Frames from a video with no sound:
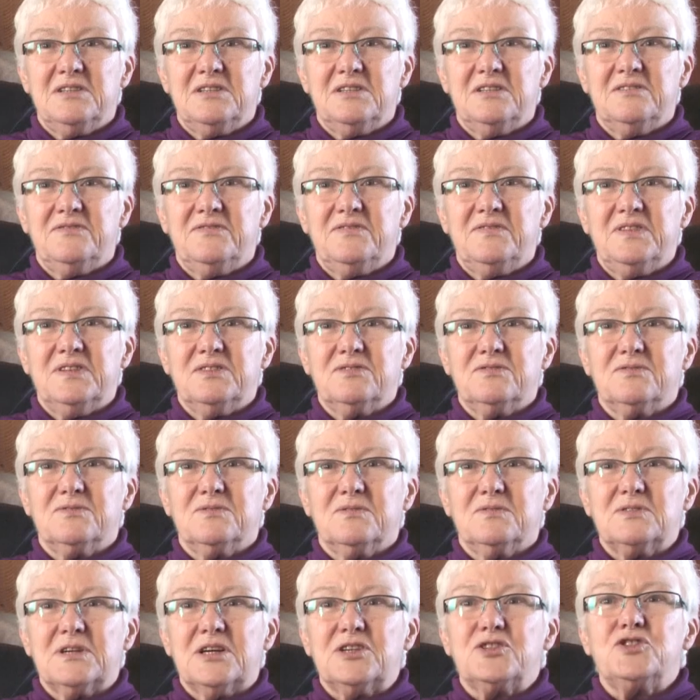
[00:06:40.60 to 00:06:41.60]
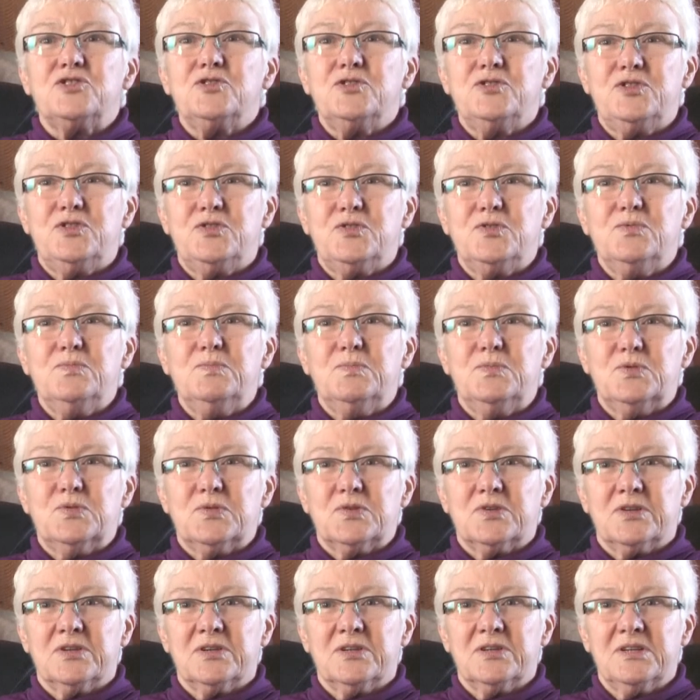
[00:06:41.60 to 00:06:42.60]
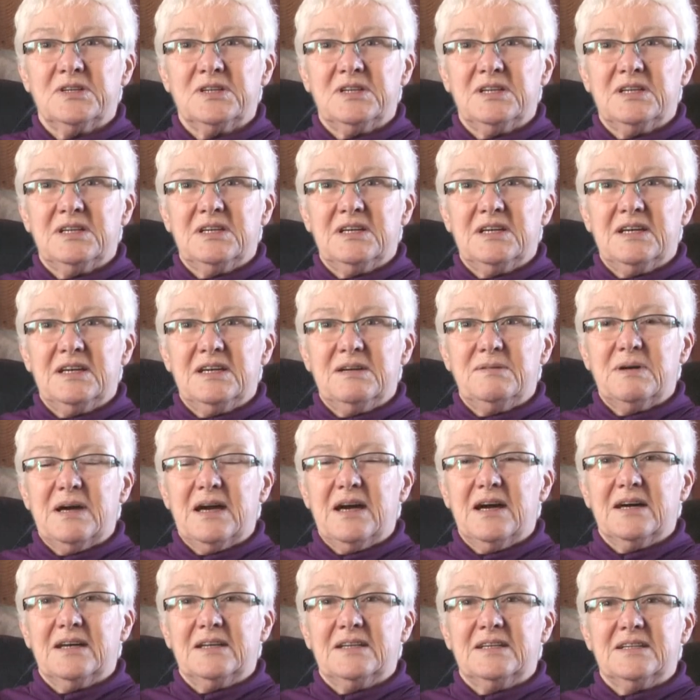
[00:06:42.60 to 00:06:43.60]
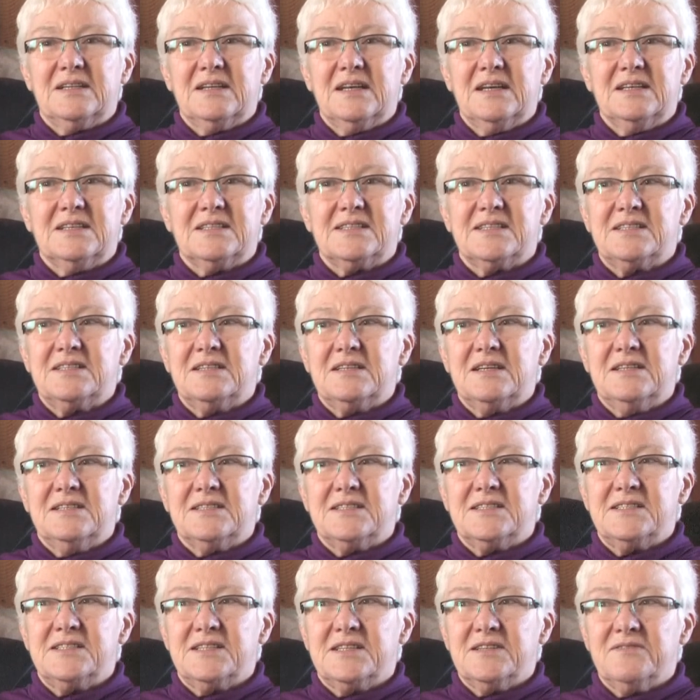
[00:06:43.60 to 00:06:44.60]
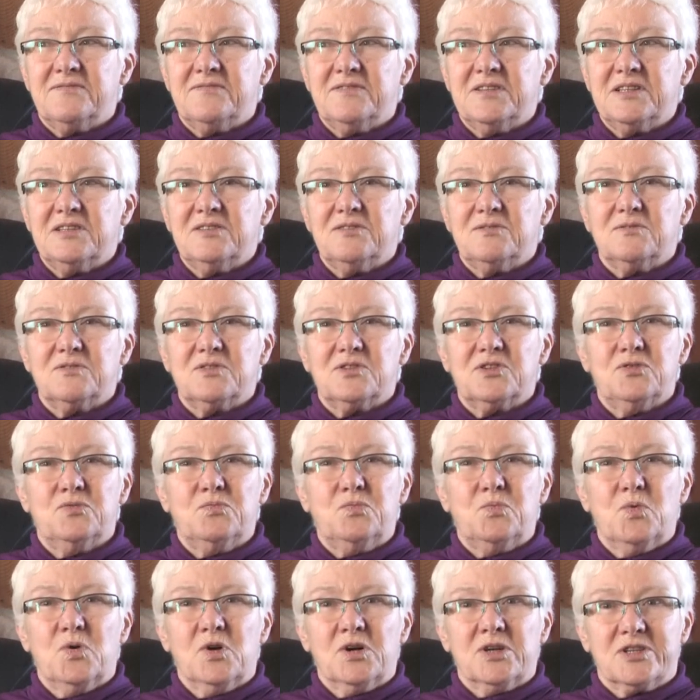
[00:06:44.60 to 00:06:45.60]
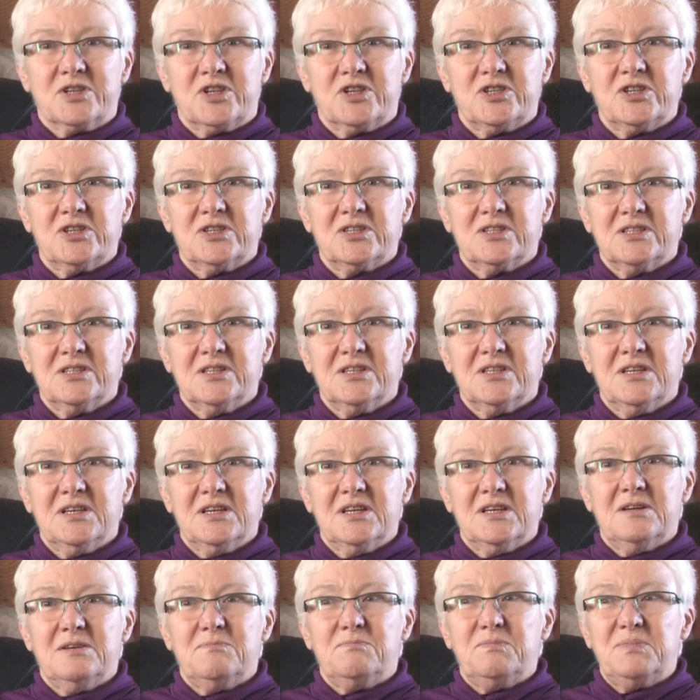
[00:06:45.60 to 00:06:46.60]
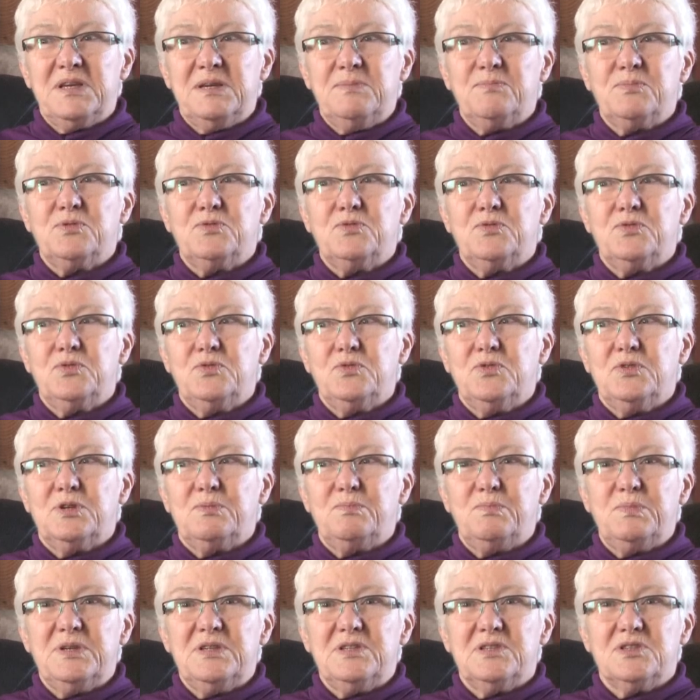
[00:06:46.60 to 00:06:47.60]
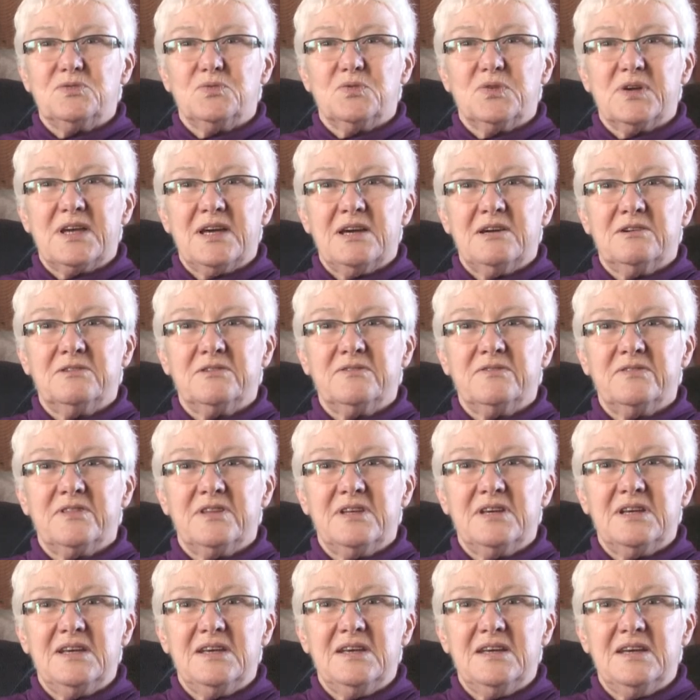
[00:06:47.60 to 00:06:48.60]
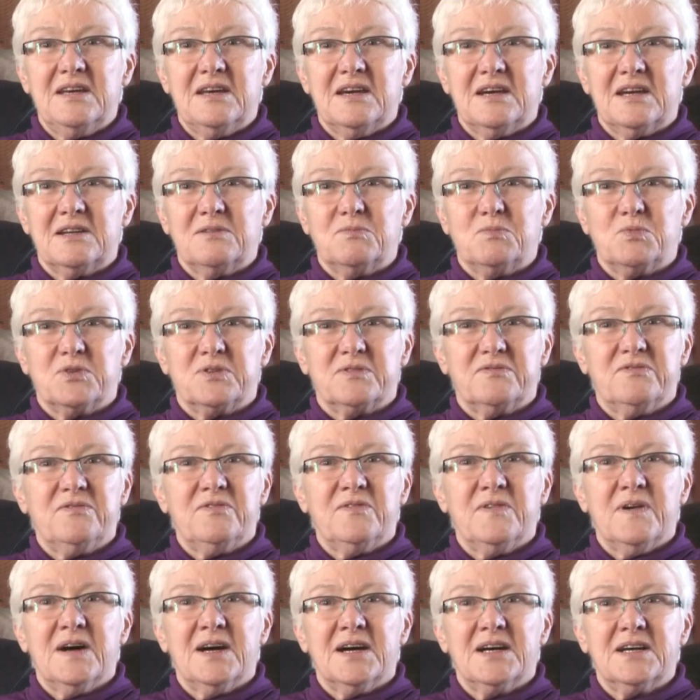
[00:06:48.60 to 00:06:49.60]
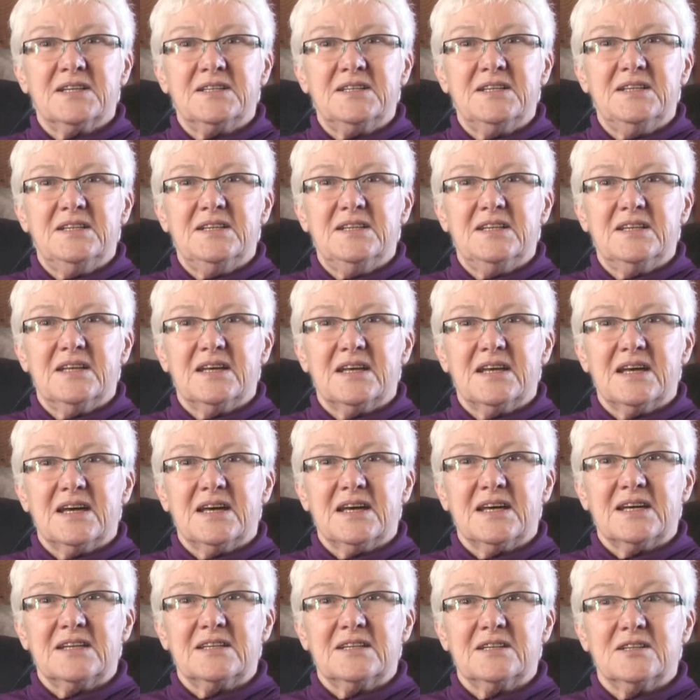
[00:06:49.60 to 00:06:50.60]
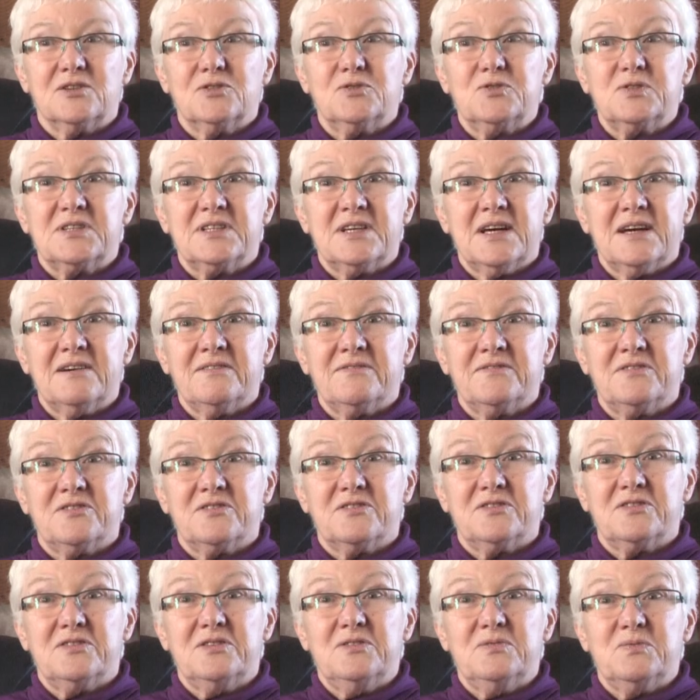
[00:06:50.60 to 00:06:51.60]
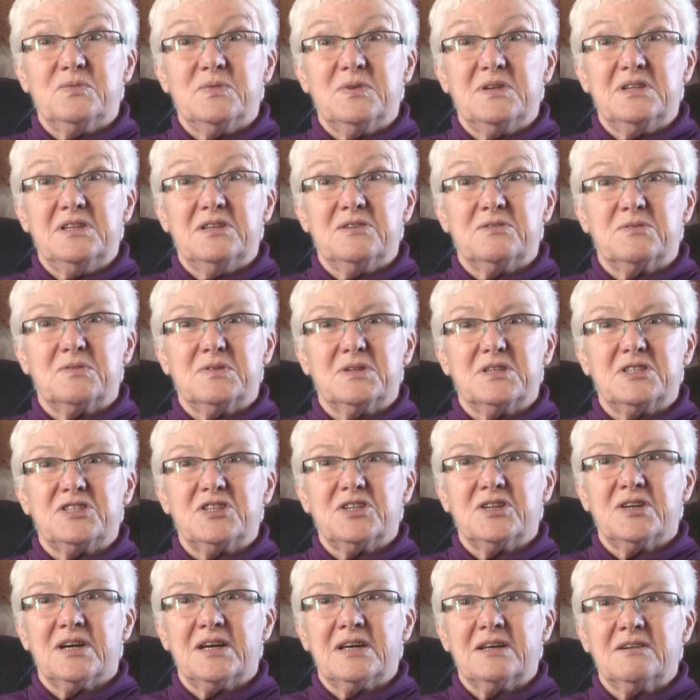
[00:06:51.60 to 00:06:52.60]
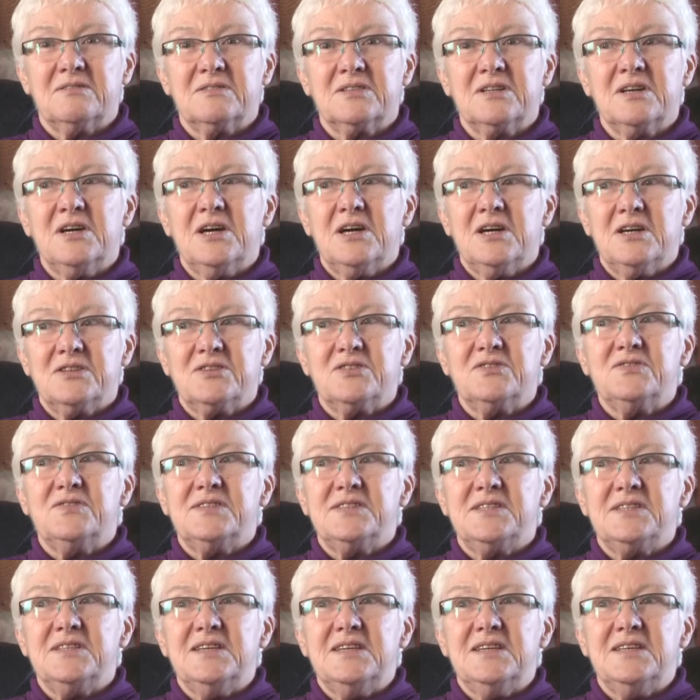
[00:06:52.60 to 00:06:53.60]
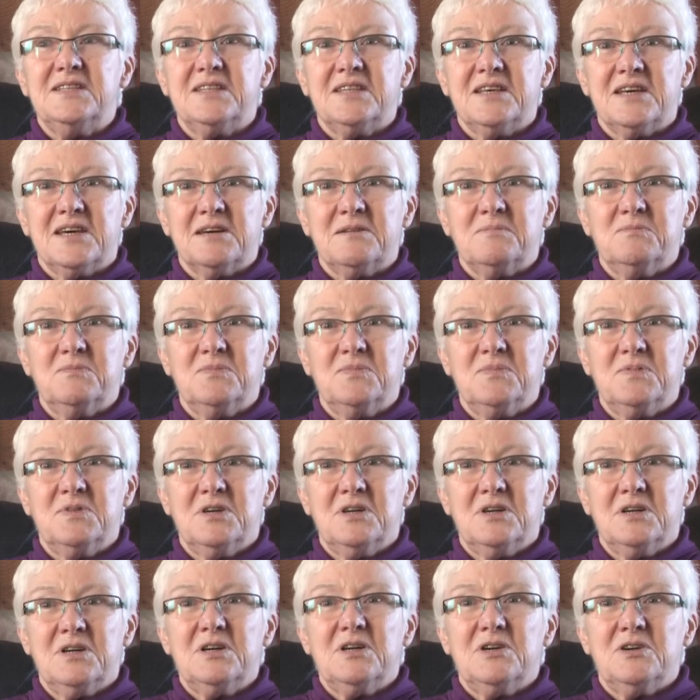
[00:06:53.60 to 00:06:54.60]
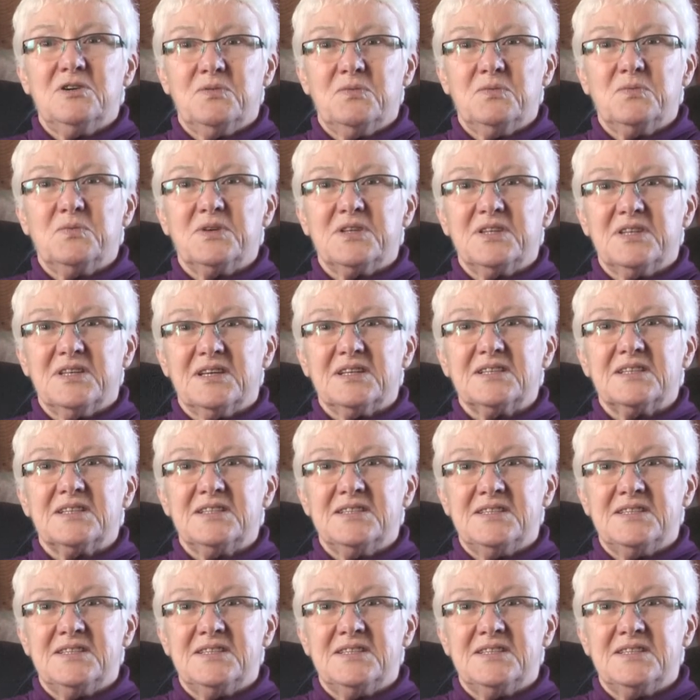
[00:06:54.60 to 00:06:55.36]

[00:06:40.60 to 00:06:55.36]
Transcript: You feel I should do more, and it's difficult to watch people who would be so healthy and were fun and looked after you when you were a child, to see them with that